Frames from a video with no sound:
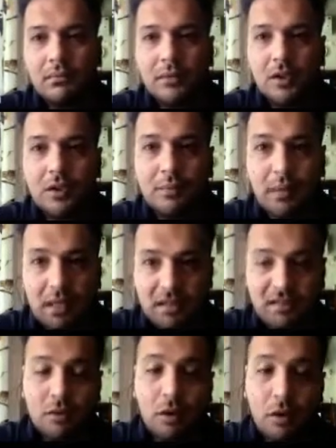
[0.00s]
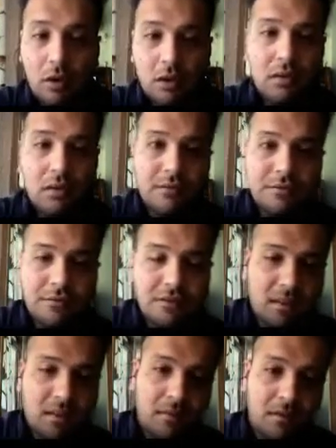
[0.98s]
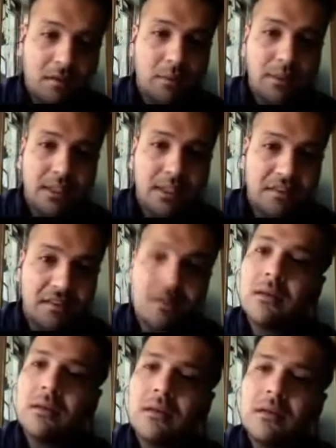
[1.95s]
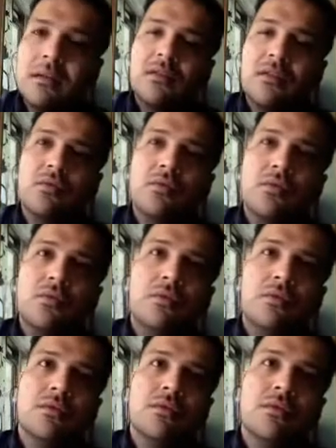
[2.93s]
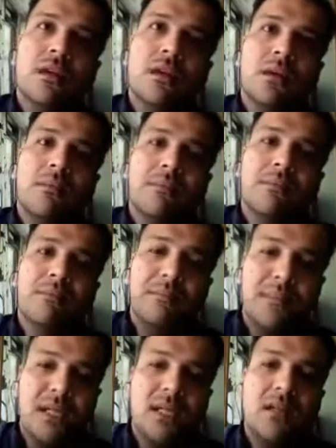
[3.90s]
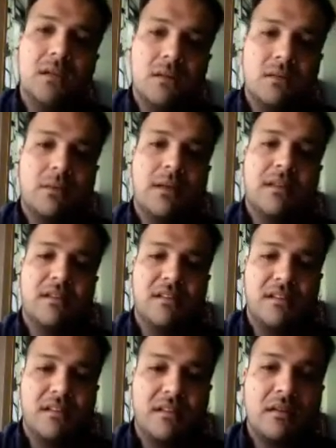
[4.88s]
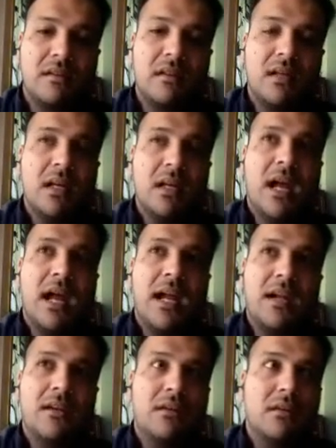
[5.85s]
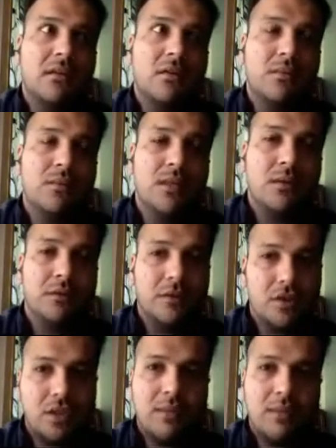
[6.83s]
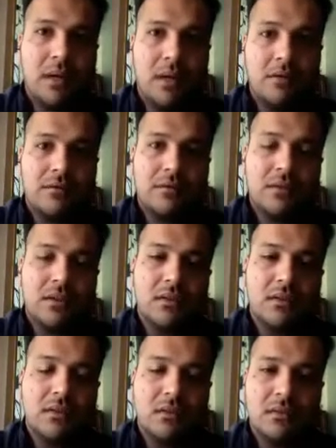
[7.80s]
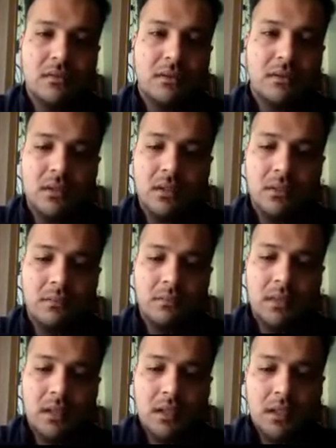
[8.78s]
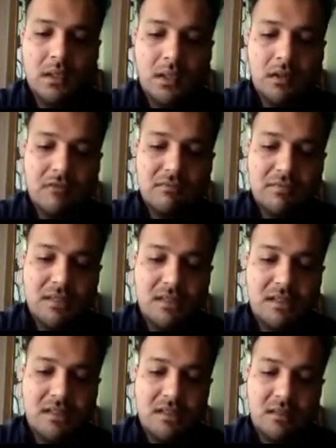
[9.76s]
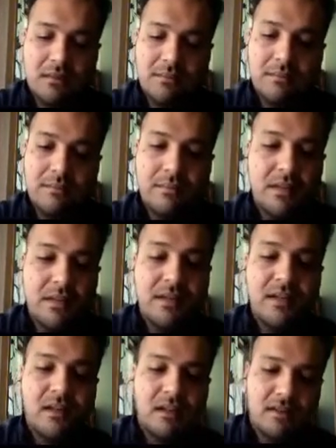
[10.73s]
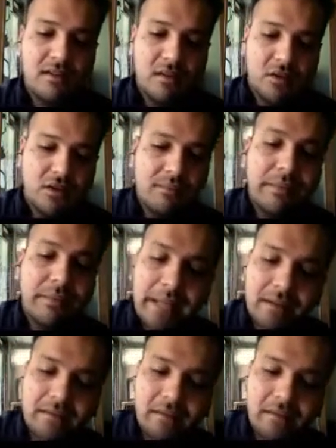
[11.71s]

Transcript: passed all subsequent testing to be earthquake resistant and to be officially part of the government's reconstruction plans.